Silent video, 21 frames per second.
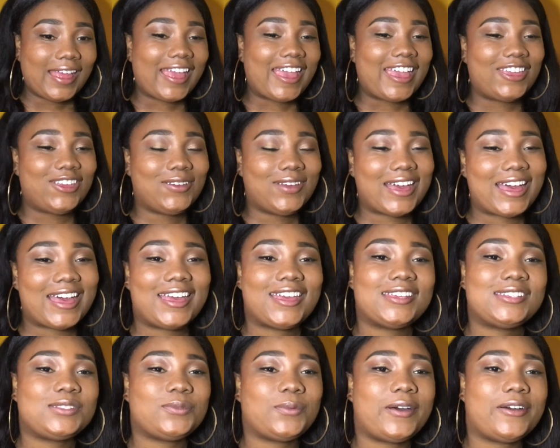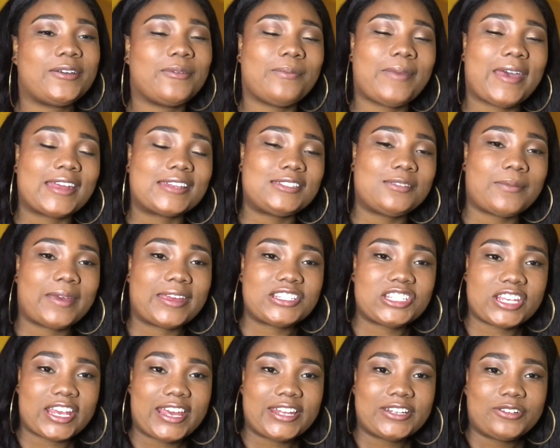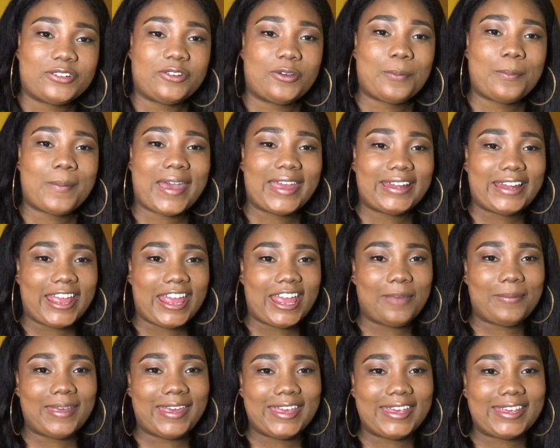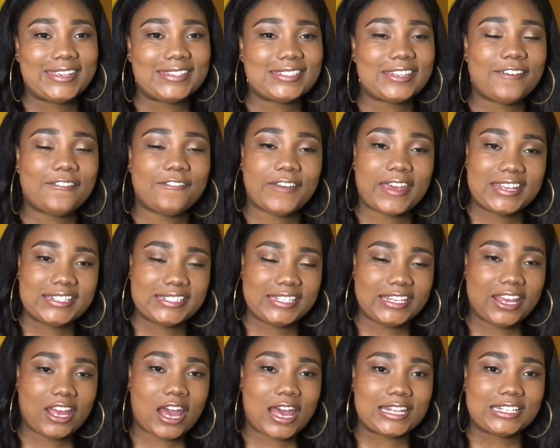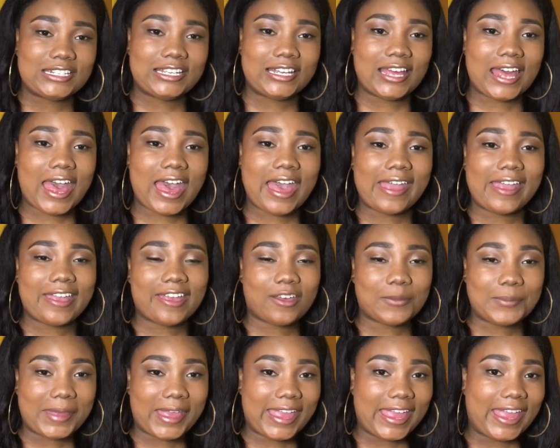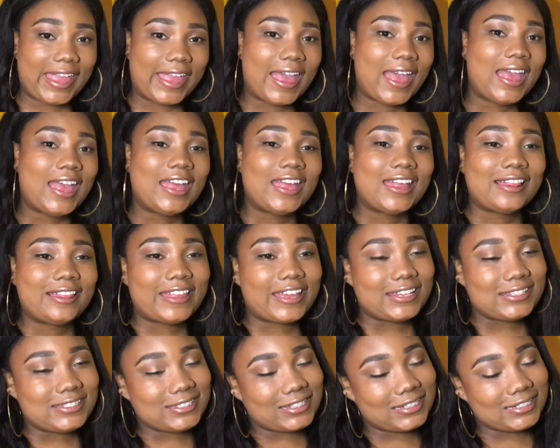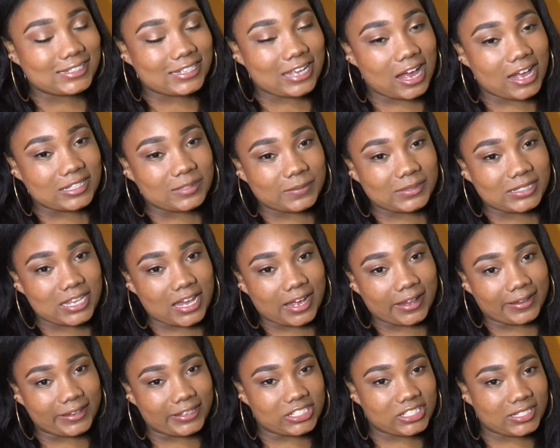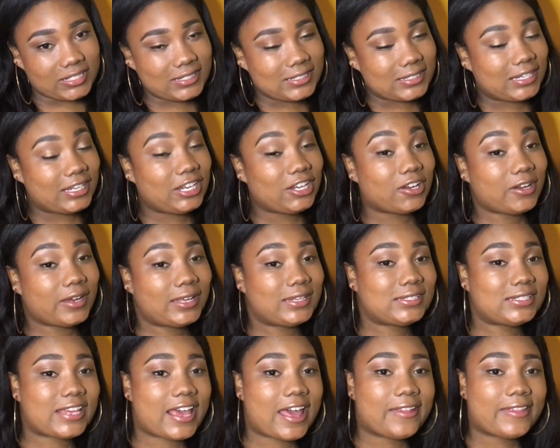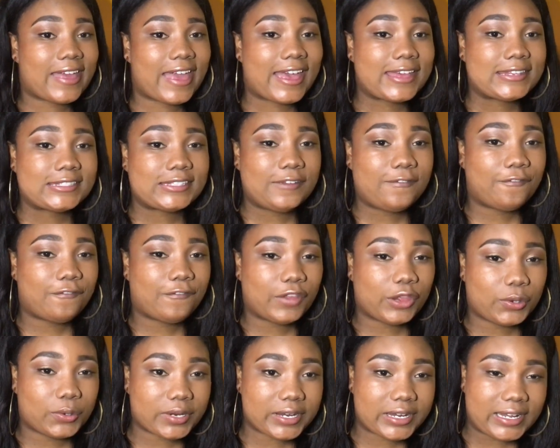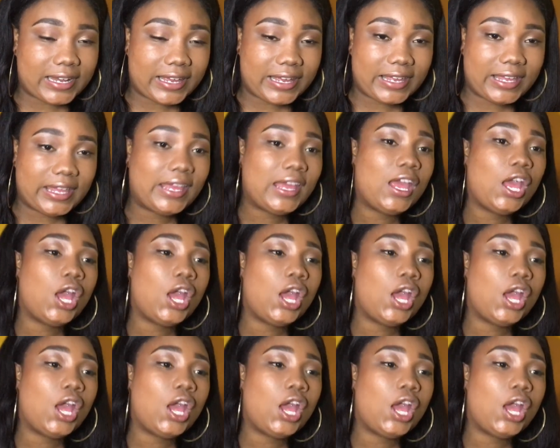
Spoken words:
Hey you guys, welcome back to my channel. My name is Vitiana. I am a licensed cosmetologist here in Tallahassee, Florida.